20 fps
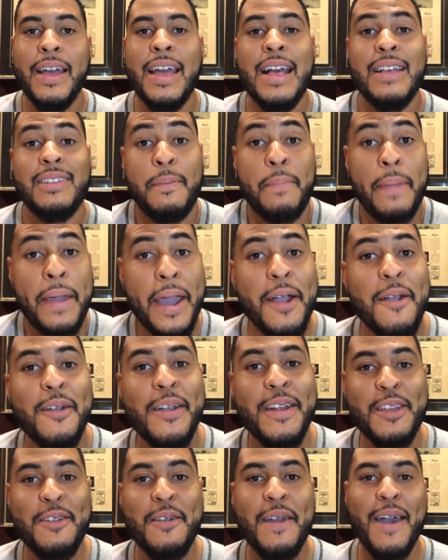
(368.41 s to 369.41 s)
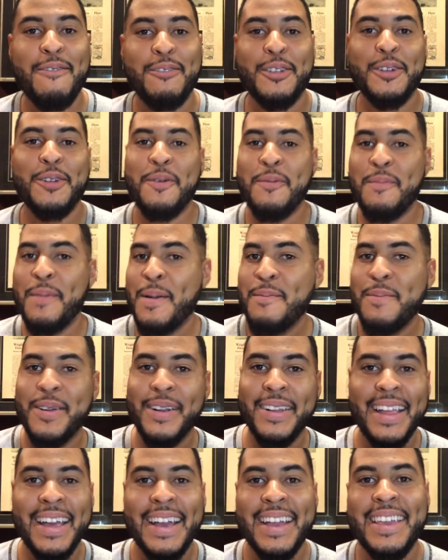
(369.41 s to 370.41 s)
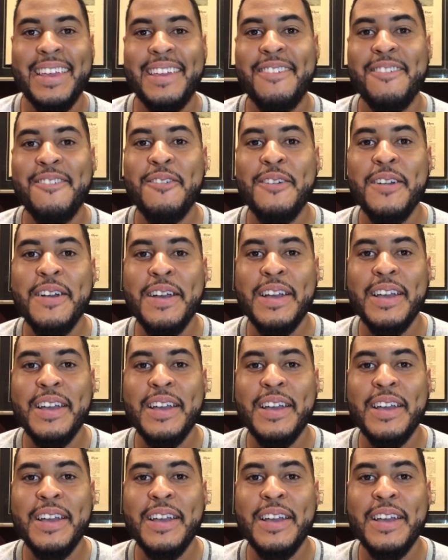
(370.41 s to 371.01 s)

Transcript: as a parent, you have to remember, like, you